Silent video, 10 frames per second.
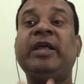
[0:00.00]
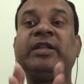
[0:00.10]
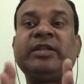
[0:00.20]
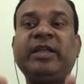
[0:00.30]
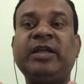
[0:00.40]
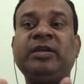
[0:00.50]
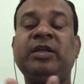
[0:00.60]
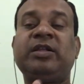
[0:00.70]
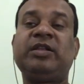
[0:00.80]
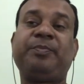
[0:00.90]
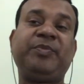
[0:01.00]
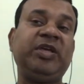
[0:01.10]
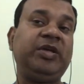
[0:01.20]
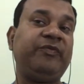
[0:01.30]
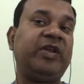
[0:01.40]
then the
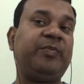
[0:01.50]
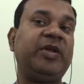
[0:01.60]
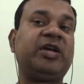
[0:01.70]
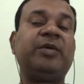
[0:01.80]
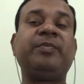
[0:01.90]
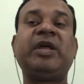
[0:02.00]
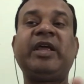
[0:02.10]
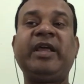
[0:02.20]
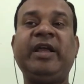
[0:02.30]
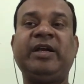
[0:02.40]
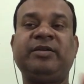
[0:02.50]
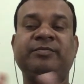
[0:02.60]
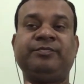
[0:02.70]
PE will become 8.